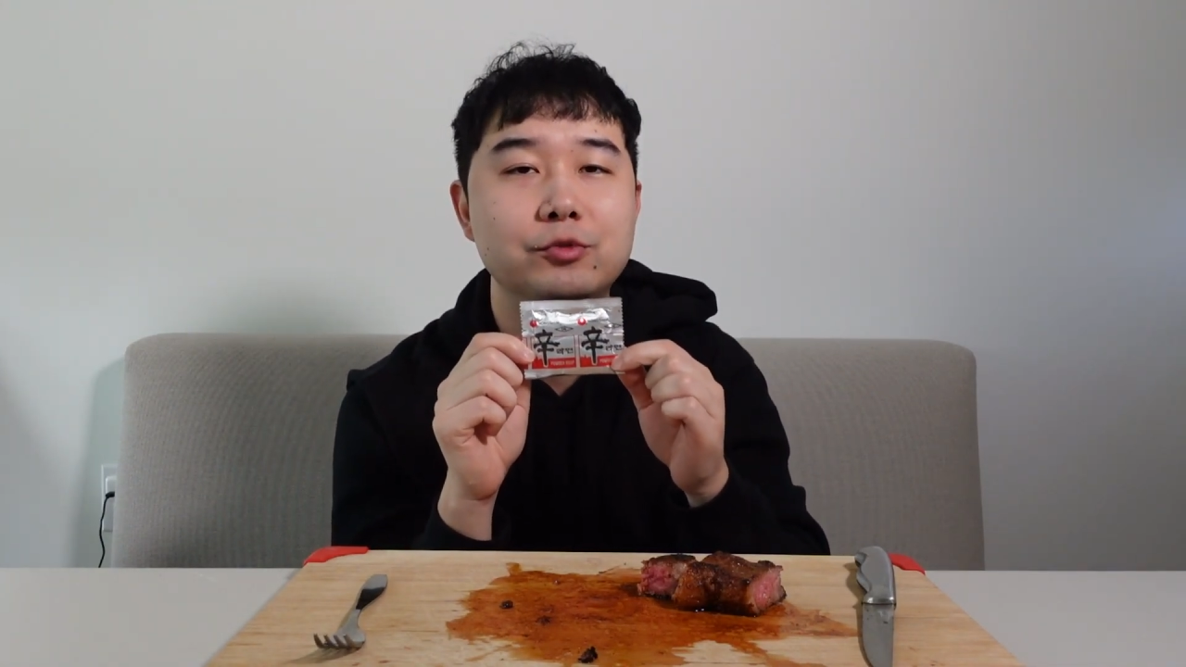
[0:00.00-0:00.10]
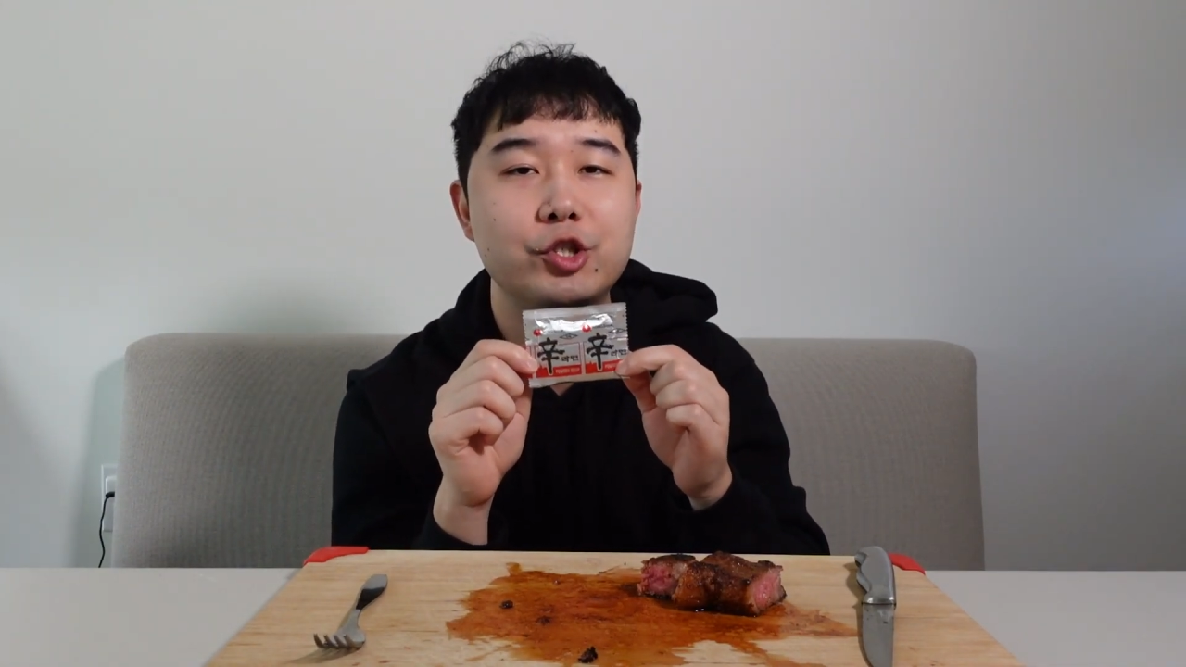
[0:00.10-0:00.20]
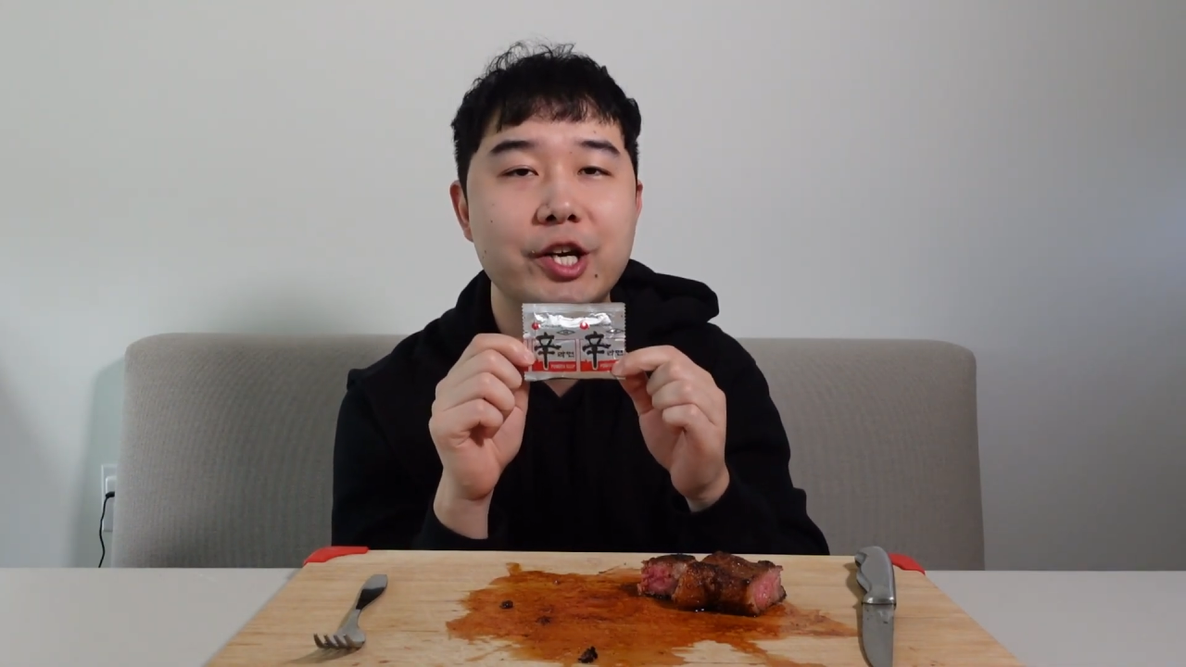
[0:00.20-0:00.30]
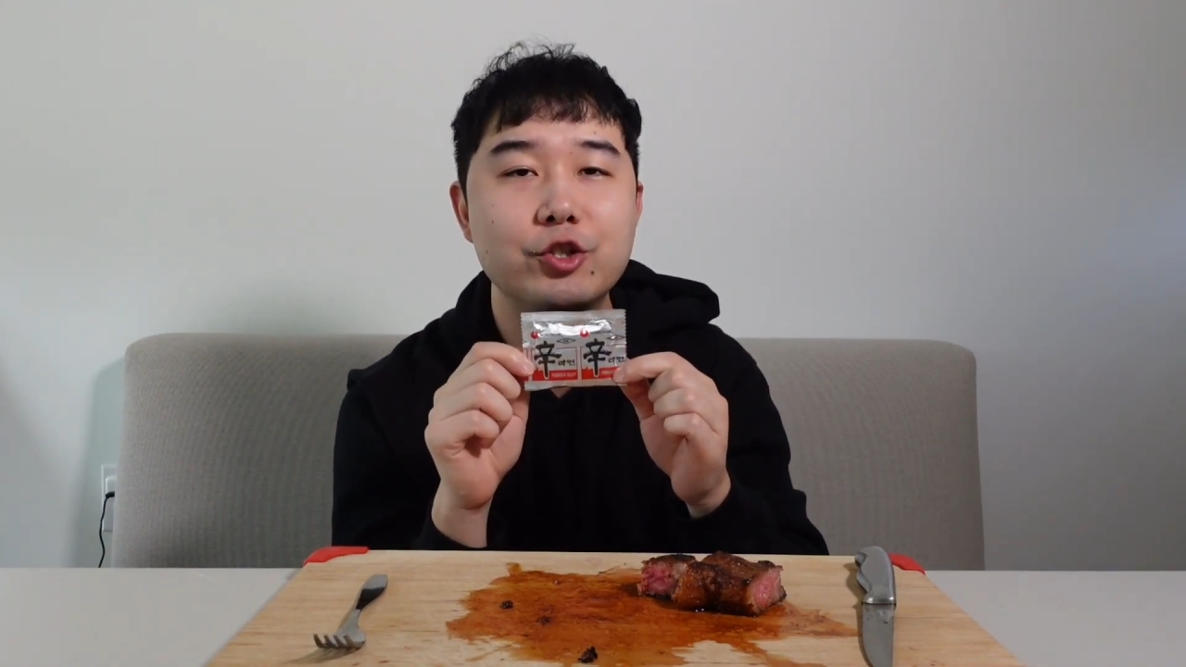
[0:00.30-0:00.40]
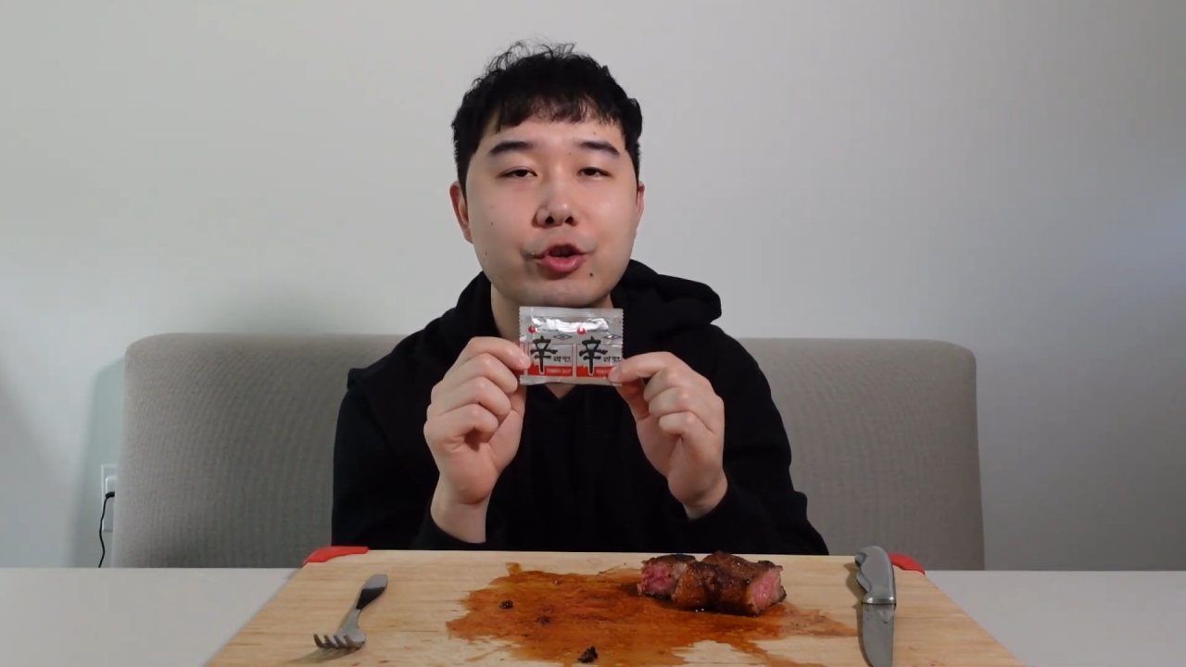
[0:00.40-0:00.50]

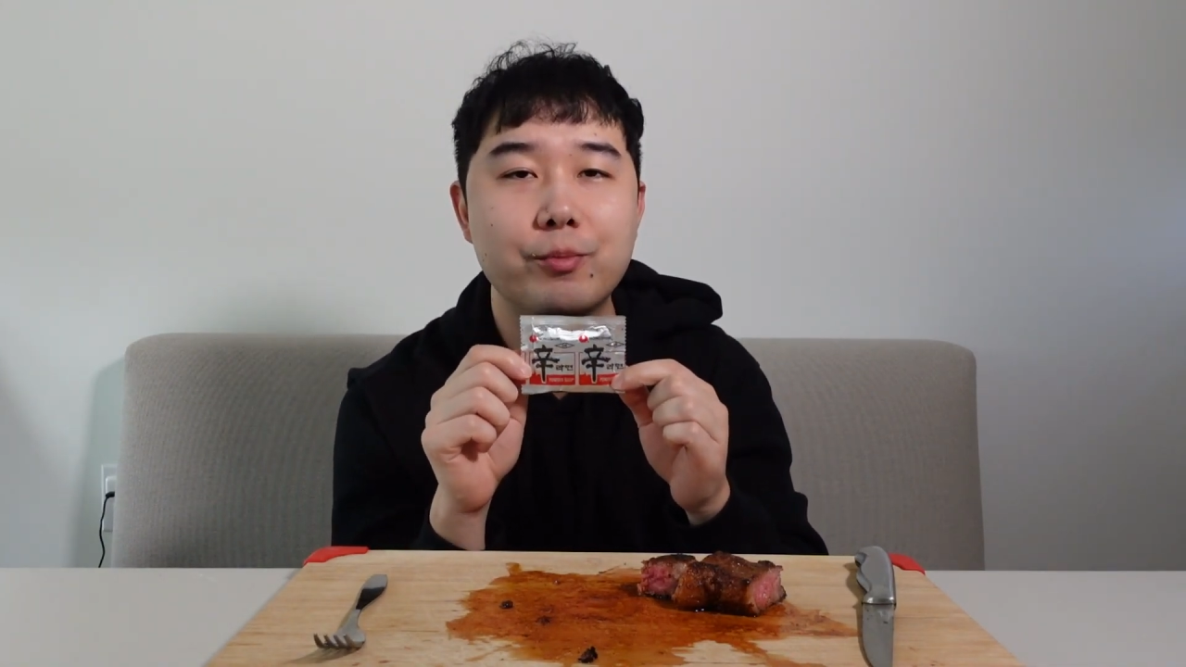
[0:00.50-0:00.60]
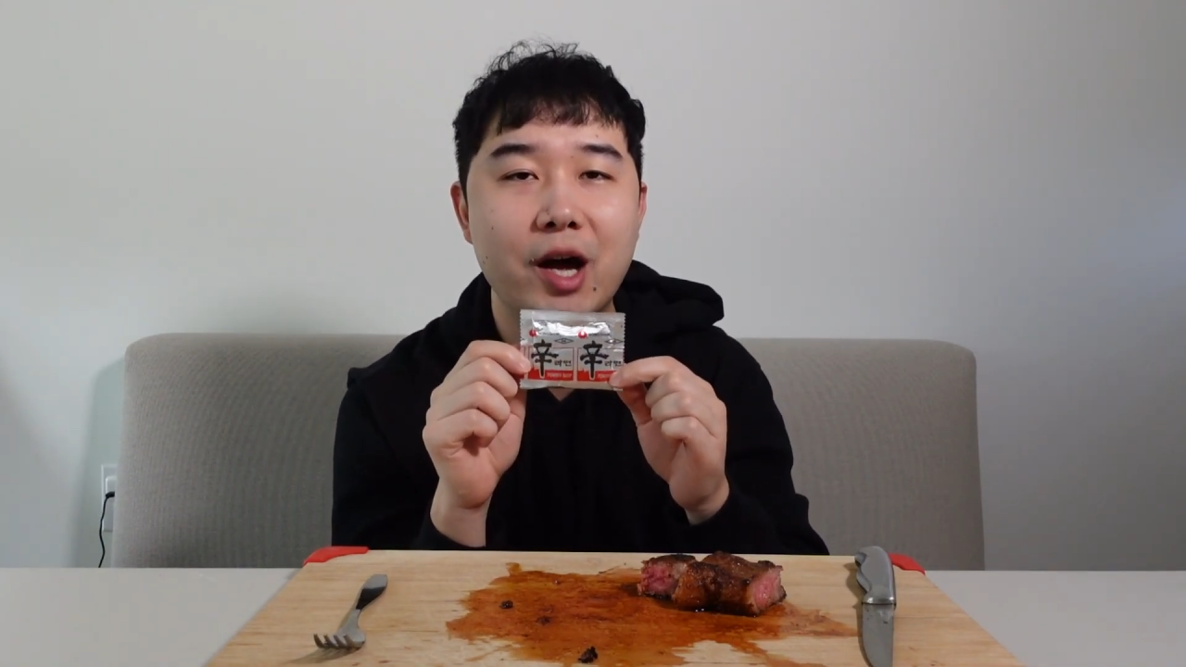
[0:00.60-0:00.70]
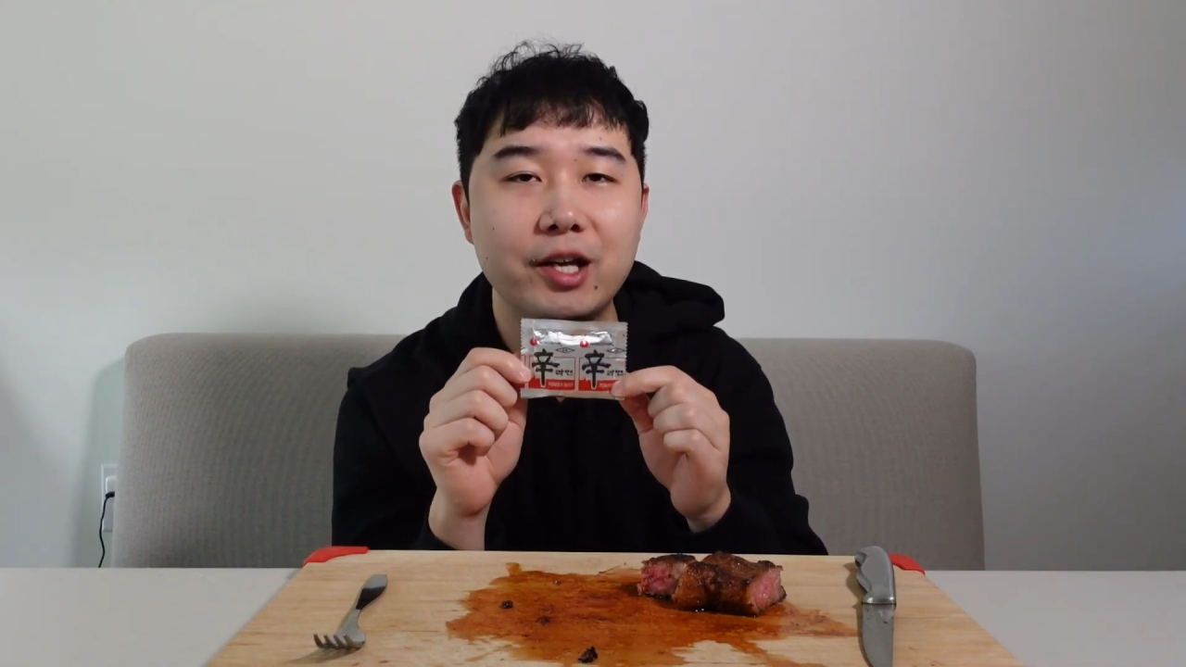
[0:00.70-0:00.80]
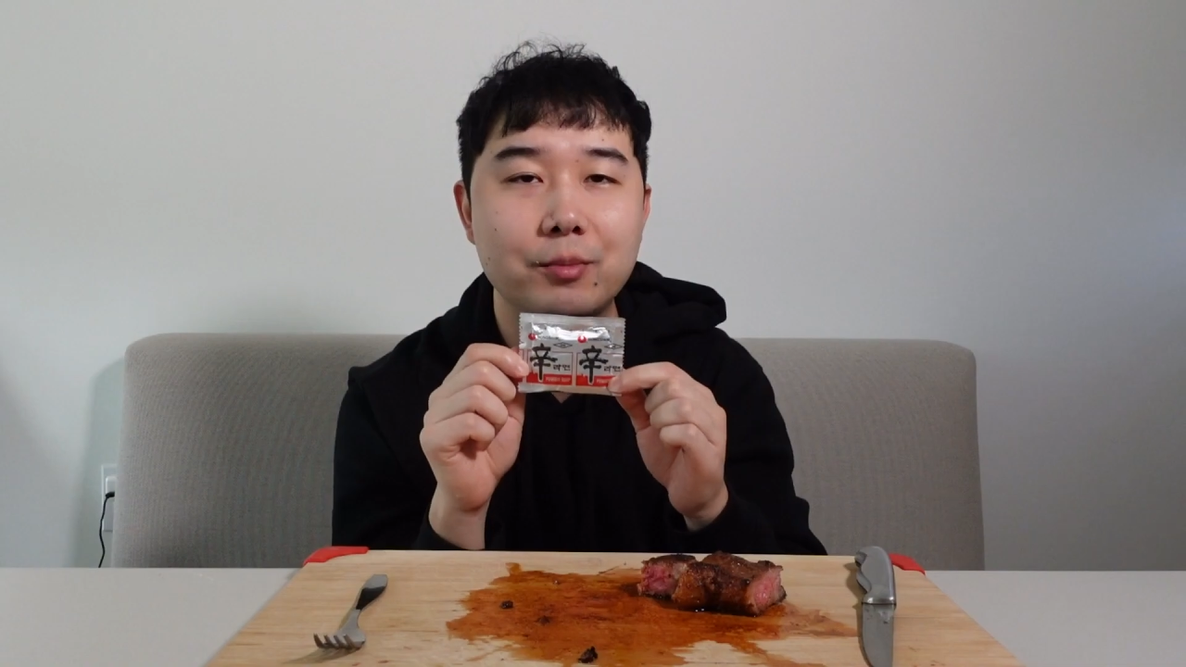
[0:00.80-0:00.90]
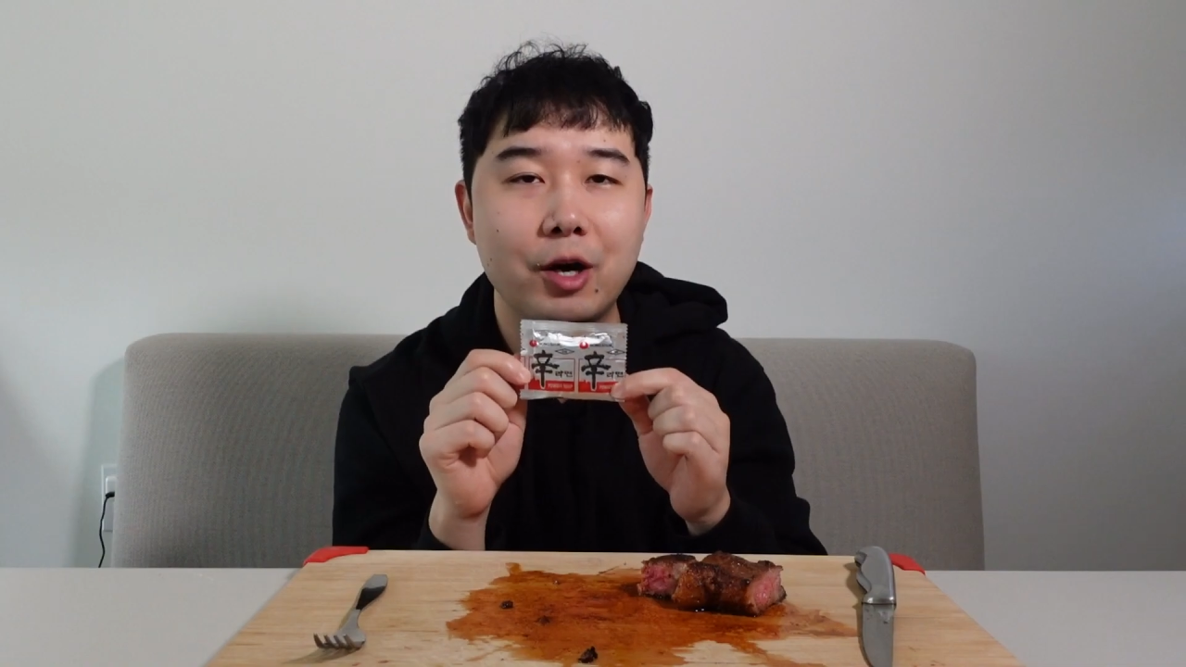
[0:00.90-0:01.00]
change their
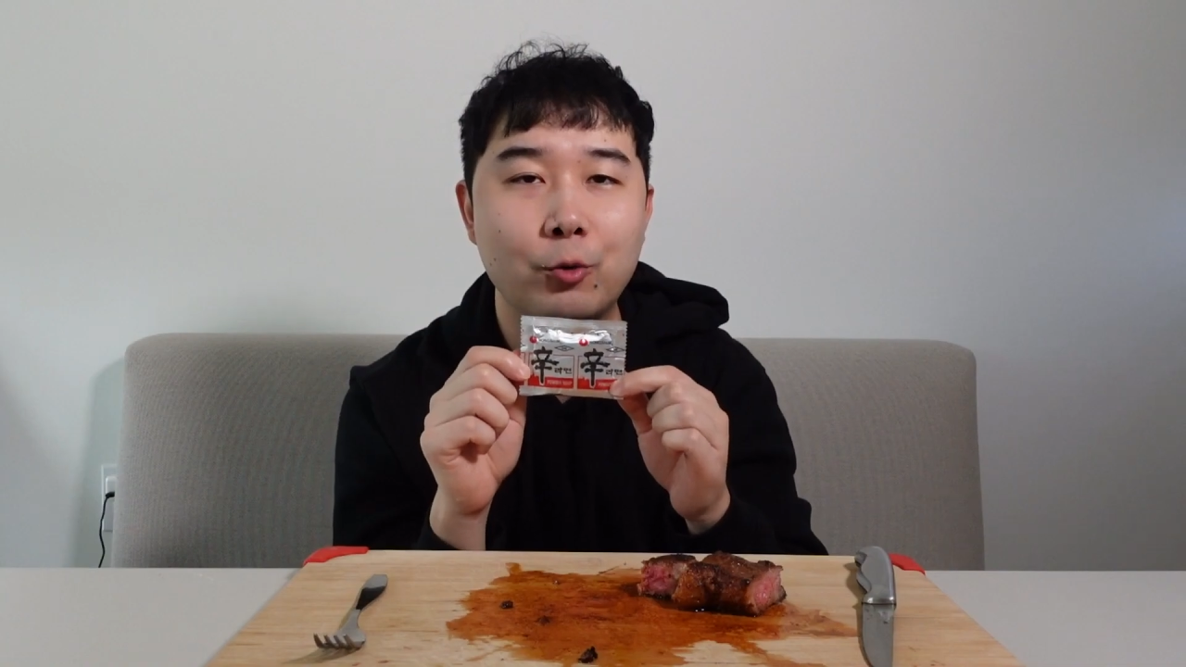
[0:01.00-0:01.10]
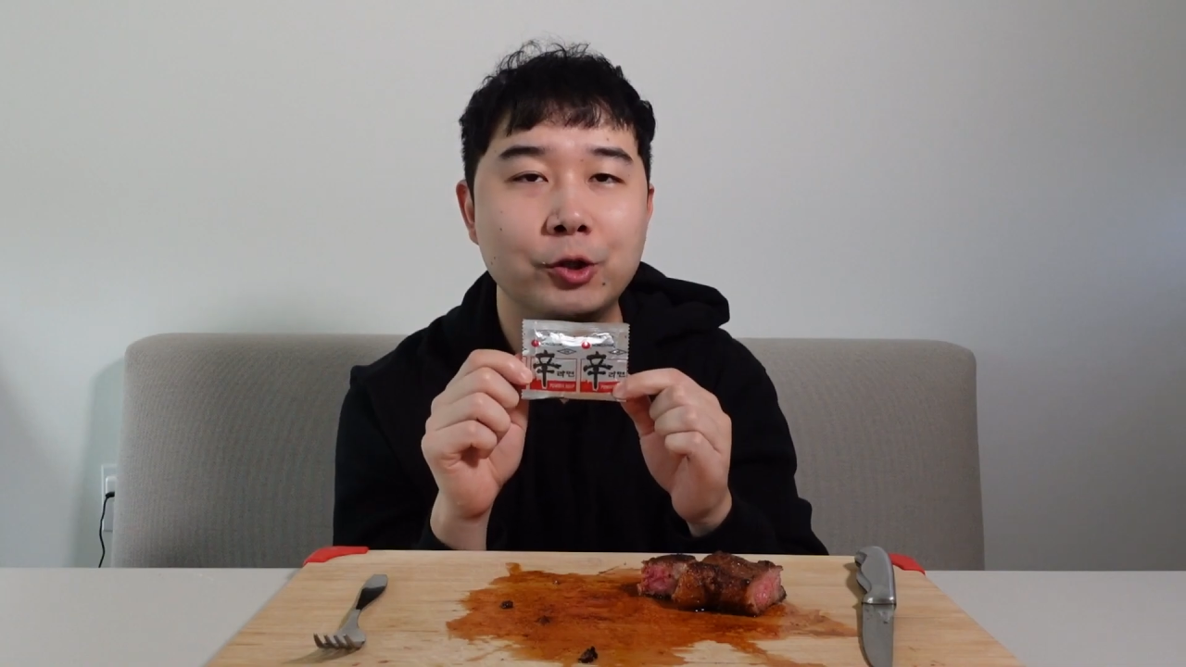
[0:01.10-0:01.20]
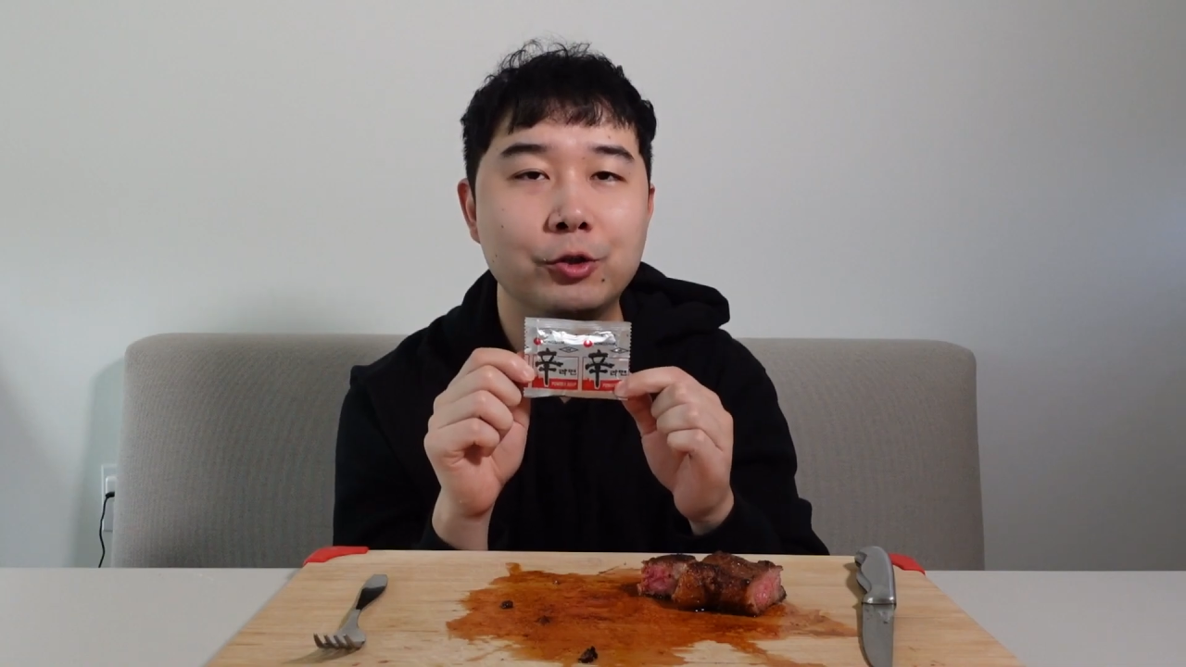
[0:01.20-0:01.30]
mind about what